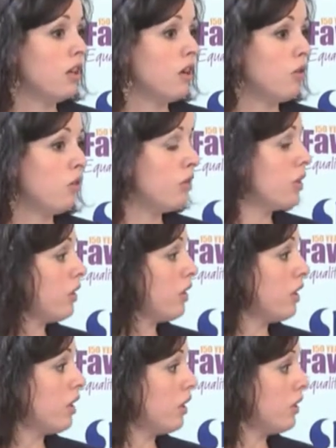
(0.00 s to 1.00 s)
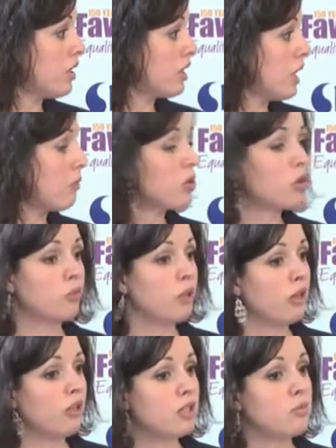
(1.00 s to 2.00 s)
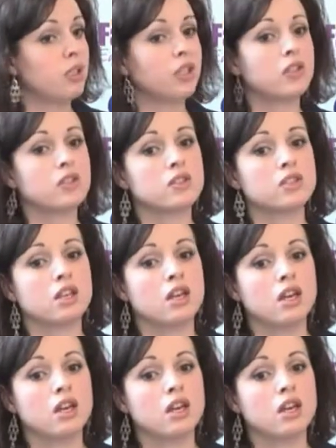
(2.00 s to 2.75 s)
over the snapshot period, because